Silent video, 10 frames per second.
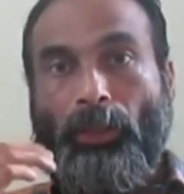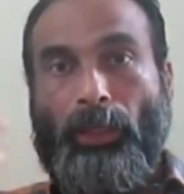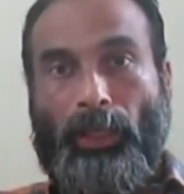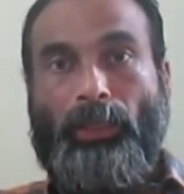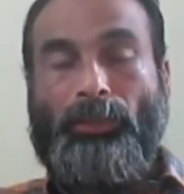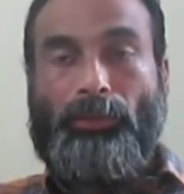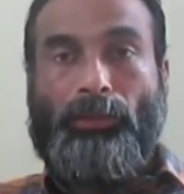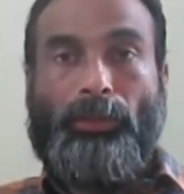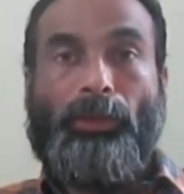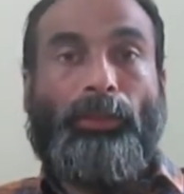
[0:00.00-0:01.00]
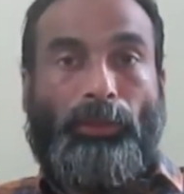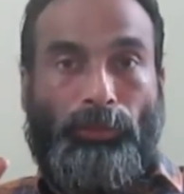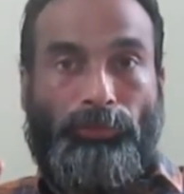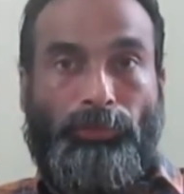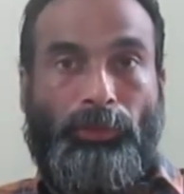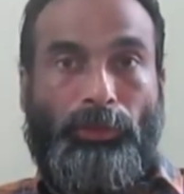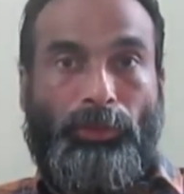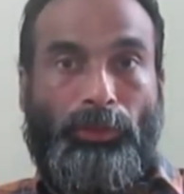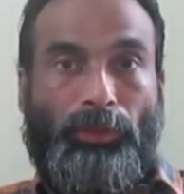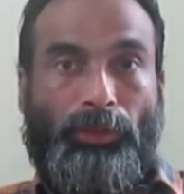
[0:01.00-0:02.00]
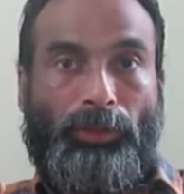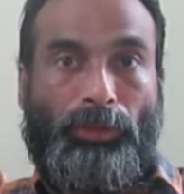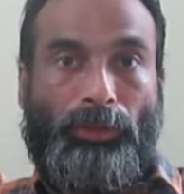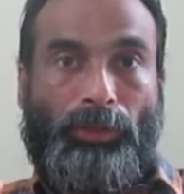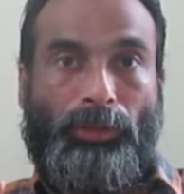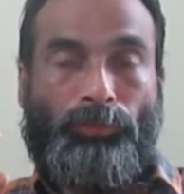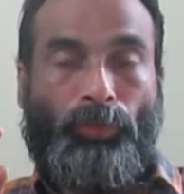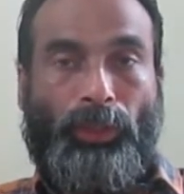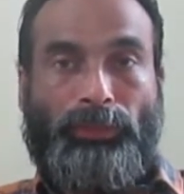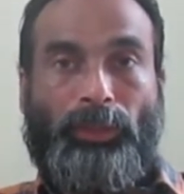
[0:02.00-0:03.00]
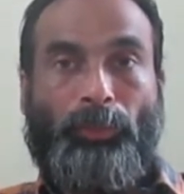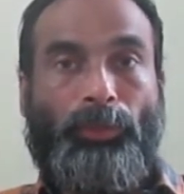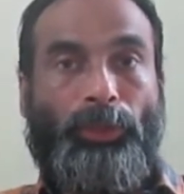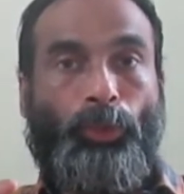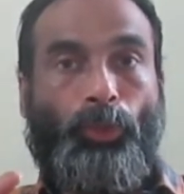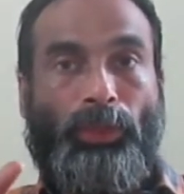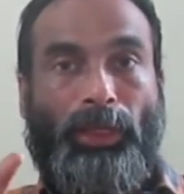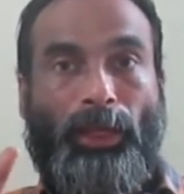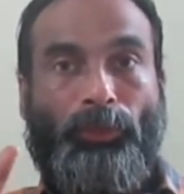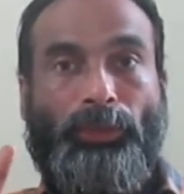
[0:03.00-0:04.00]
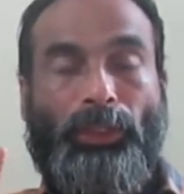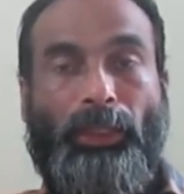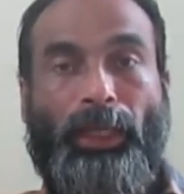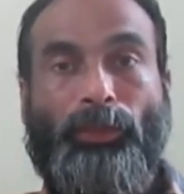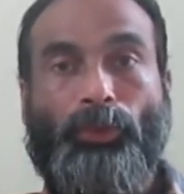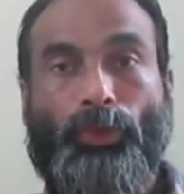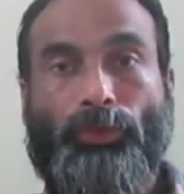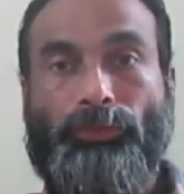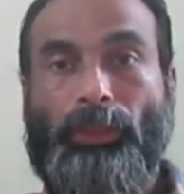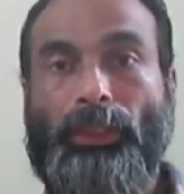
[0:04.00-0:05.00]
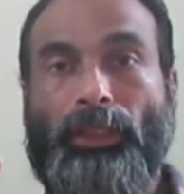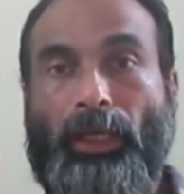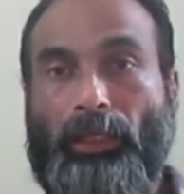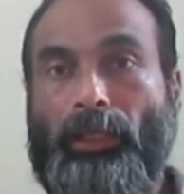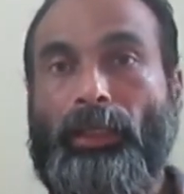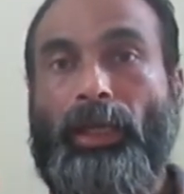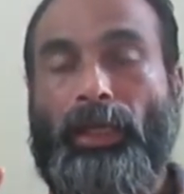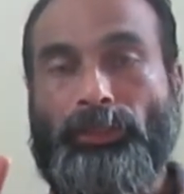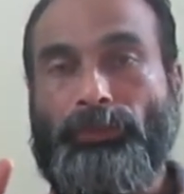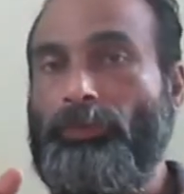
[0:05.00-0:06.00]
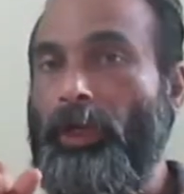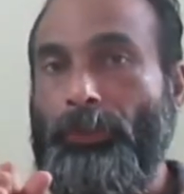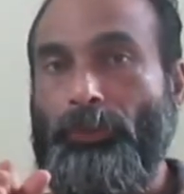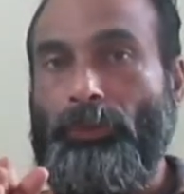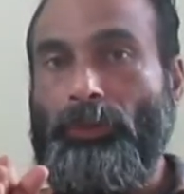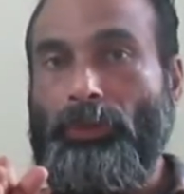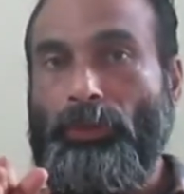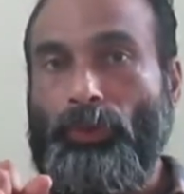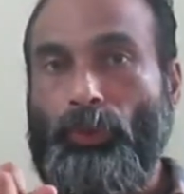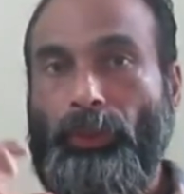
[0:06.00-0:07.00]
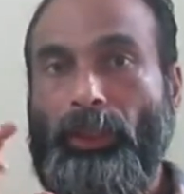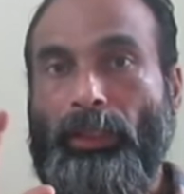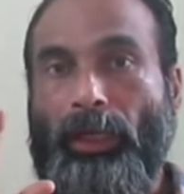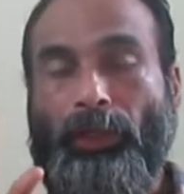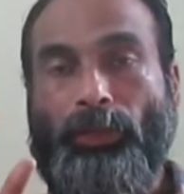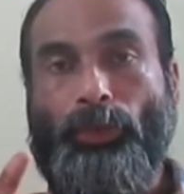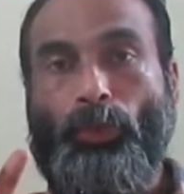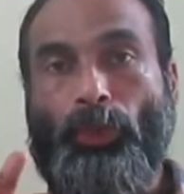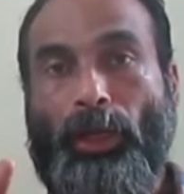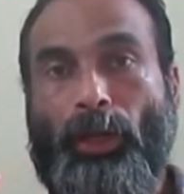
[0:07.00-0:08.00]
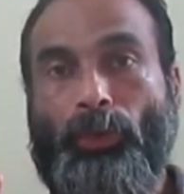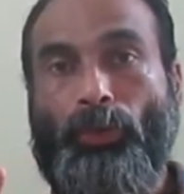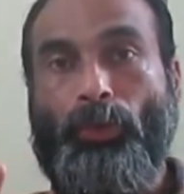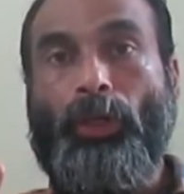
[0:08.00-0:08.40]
and if for example you have the length of the array as 5, okay, and you have